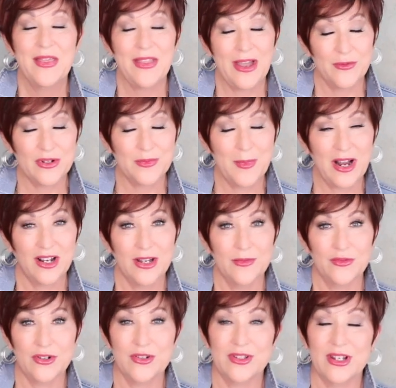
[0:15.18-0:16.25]
That was my
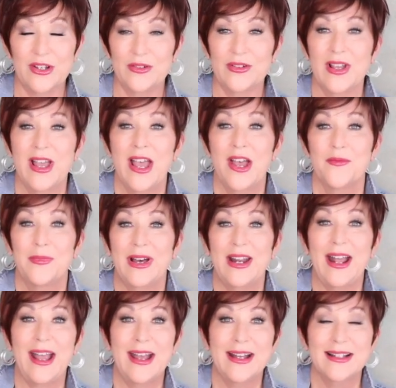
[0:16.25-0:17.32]
comfort zone.
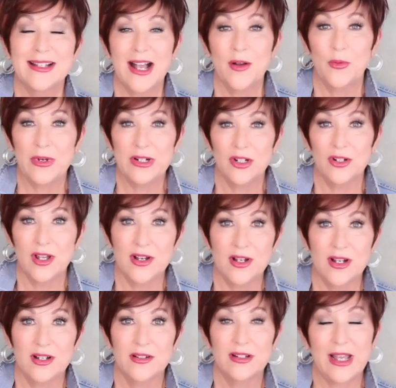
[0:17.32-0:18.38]
But as I went
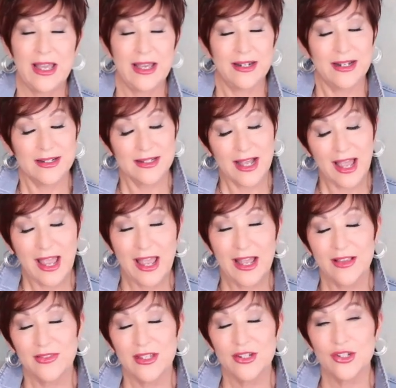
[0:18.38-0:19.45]
along and as I
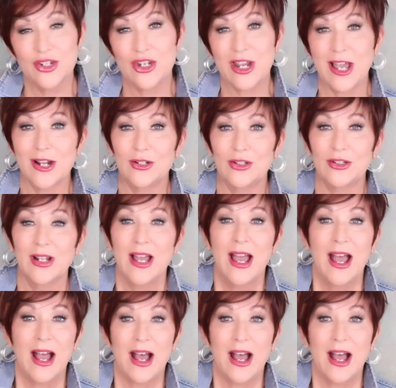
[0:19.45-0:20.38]
had this channel,